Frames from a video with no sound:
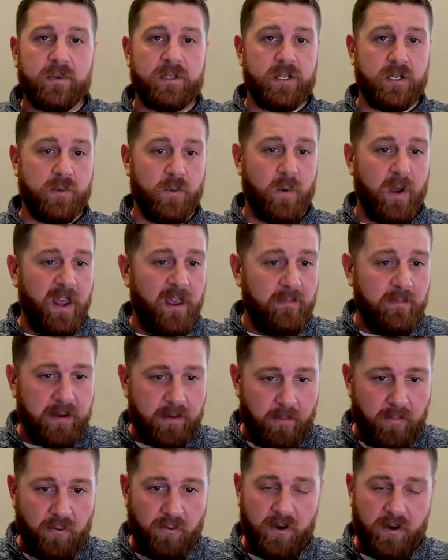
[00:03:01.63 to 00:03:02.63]
which is why I've
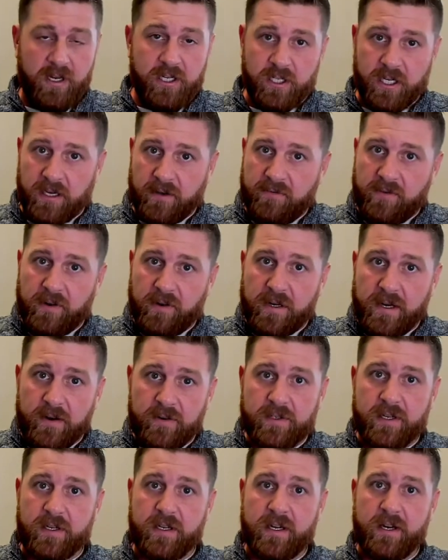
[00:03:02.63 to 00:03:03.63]
been preaching for
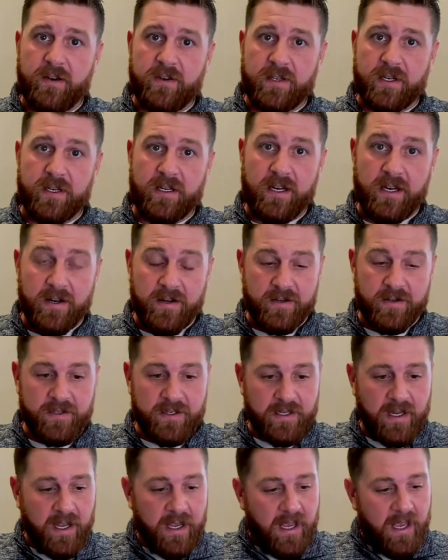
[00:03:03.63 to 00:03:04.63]
years and years and
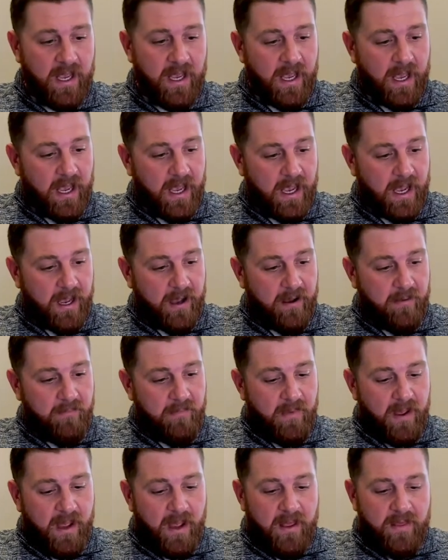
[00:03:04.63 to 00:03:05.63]
years
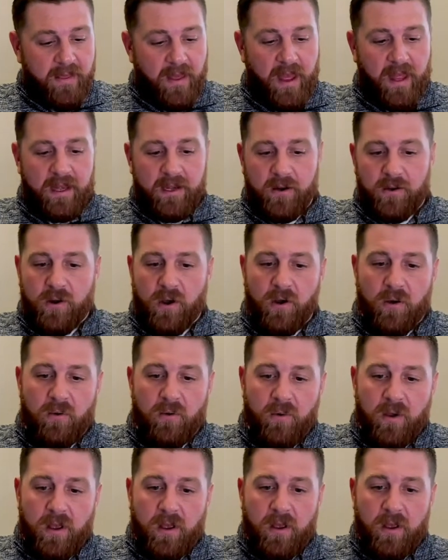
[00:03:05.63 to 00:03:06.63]
that, you
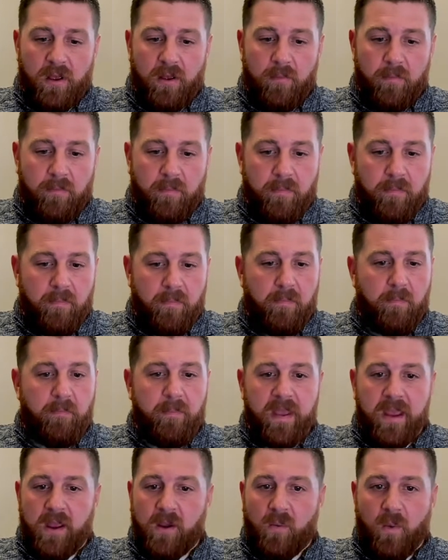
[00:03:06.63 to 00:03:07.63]
know,
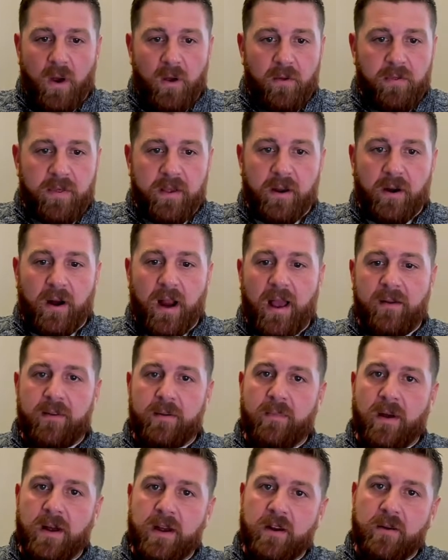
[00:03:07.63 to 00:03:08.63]
being wealthy or
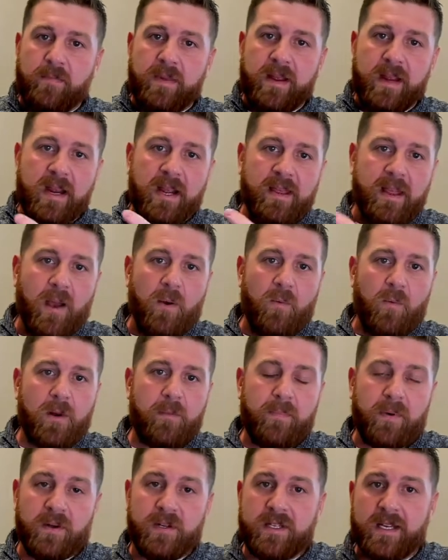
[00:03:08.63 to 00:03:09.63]
having money or being in that
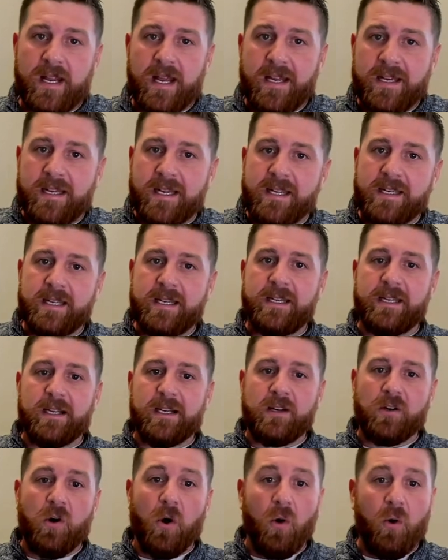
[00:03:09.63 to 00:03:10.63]
1% isn't
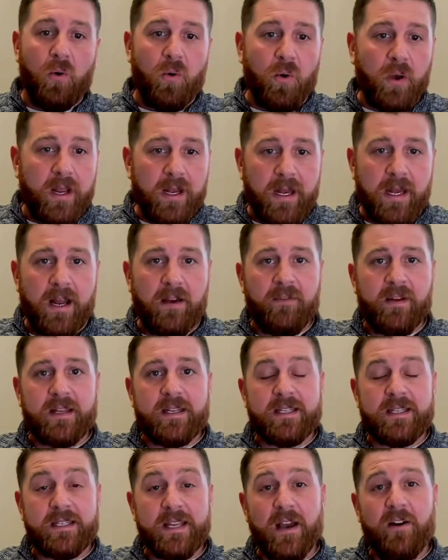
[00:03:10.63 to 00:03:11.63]
a goal in and of
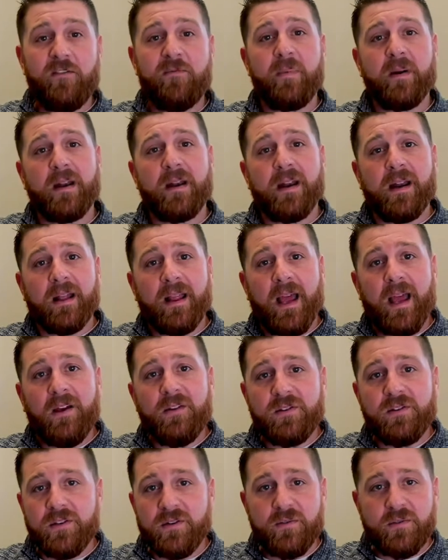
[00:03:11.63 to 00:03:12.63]
itself, but it
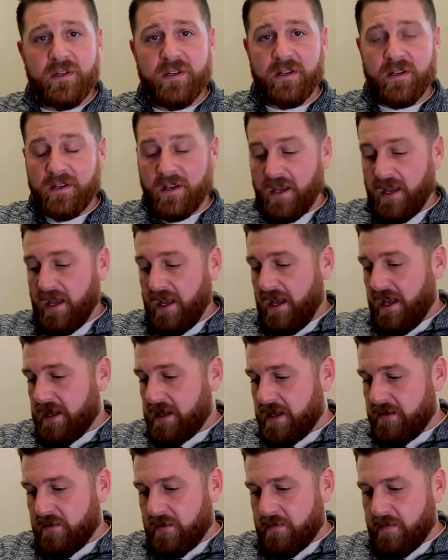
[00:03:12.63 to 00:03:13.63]
allows you to
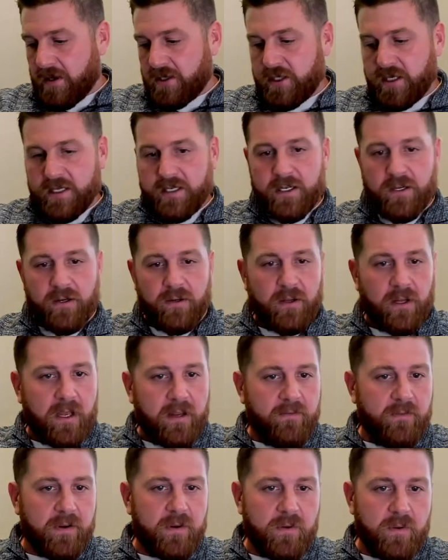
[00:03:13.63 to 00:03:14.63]
live a much easier
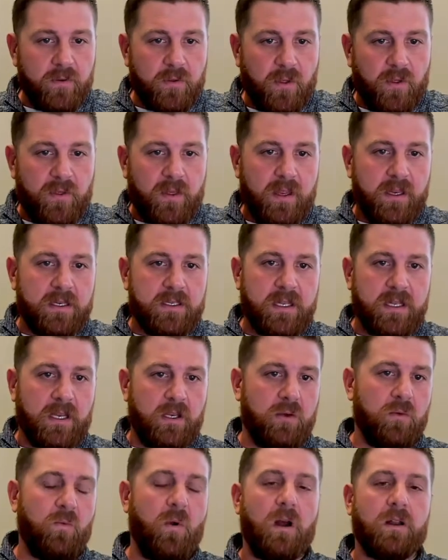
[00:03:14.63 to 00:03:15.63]
life and do the things that
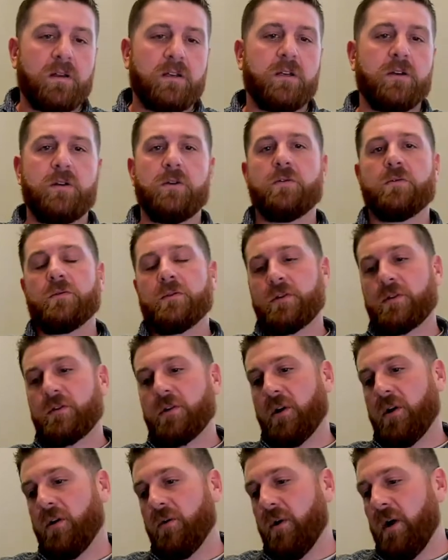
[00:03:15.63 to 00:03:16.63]
you want to do.
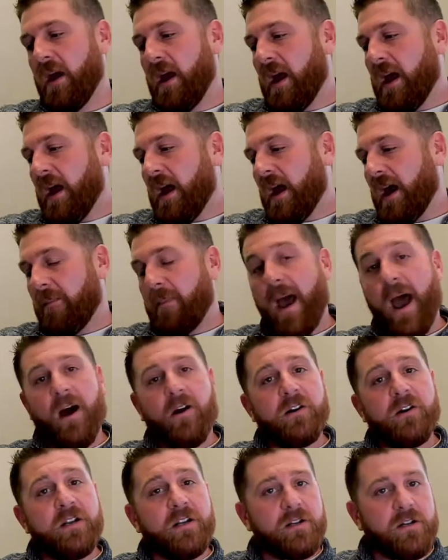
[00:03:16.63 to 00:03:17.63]
So
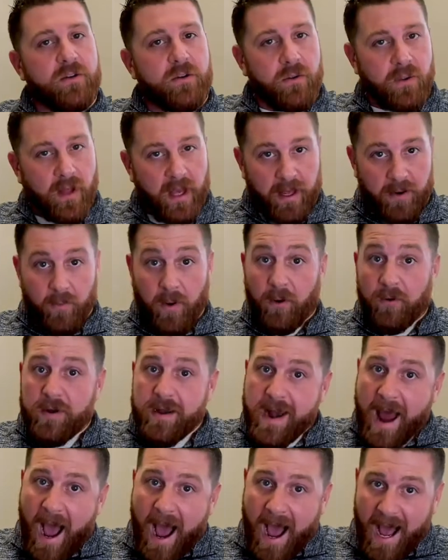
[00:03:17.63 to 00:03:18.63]
how do you do that?
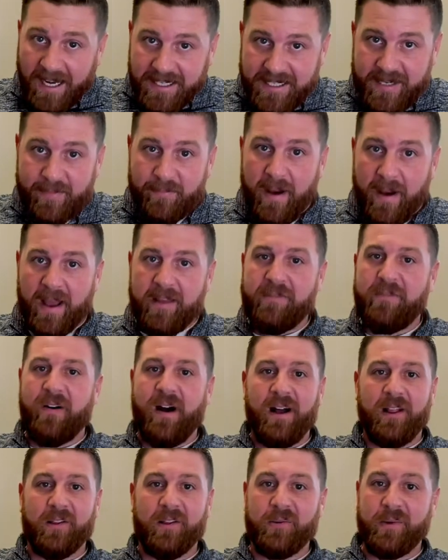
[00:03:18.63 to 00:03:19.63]
Well, not by
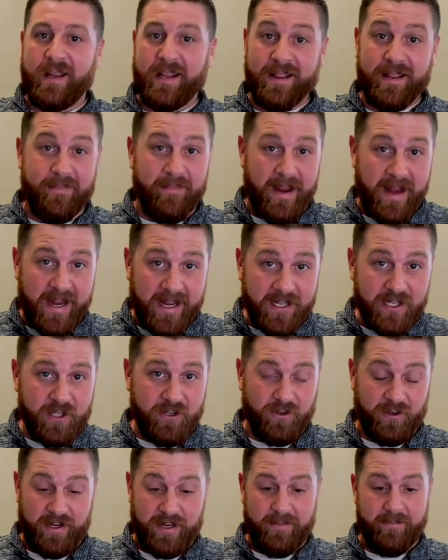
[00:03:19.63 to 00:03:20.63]
following the
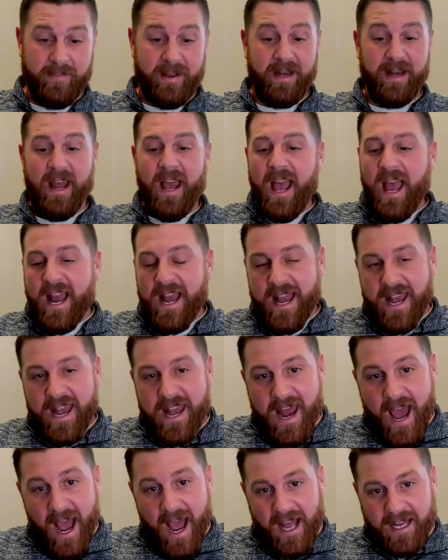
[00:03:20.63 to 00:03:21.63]
mainstream and
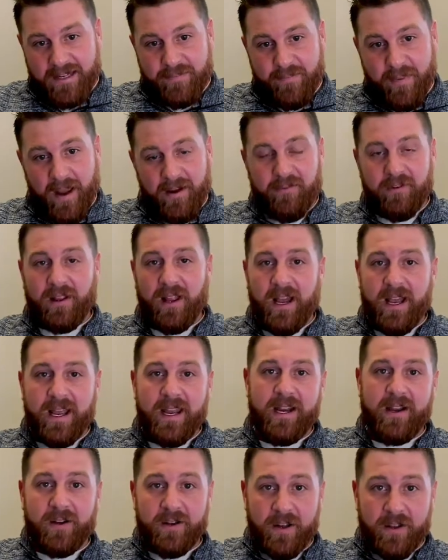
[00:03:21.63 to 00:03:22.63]
not by
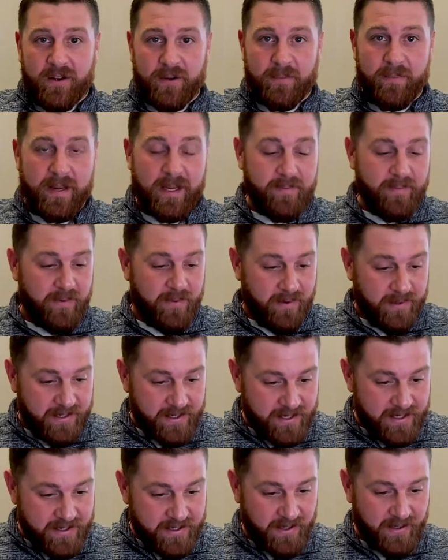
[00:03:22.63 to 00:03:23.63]
relying on other people, and
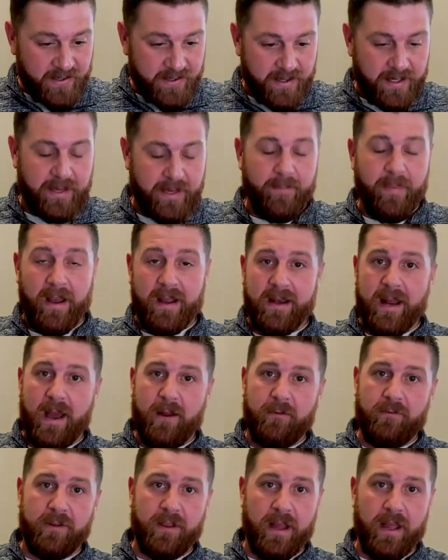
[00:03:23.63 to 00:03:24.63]
certainly by
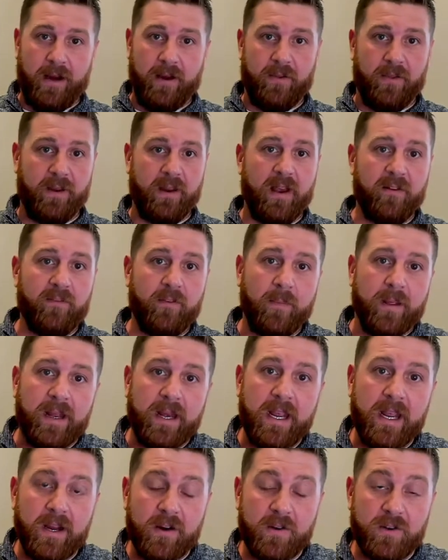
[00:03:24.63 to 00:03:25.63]
not relying on the government.
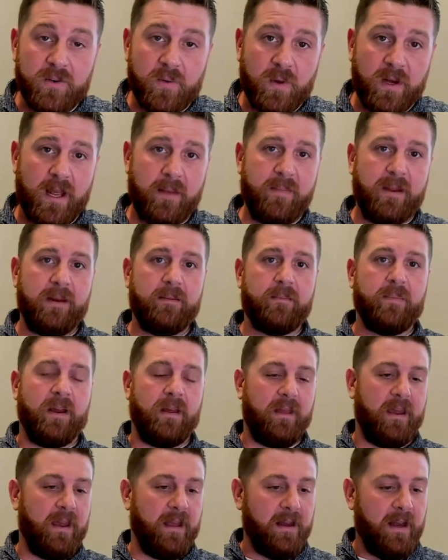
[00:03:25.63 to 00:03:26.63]
Here's what I mean by
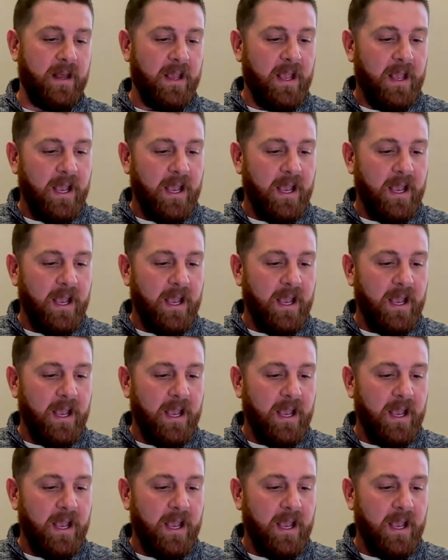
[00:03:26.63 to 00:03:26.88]
that.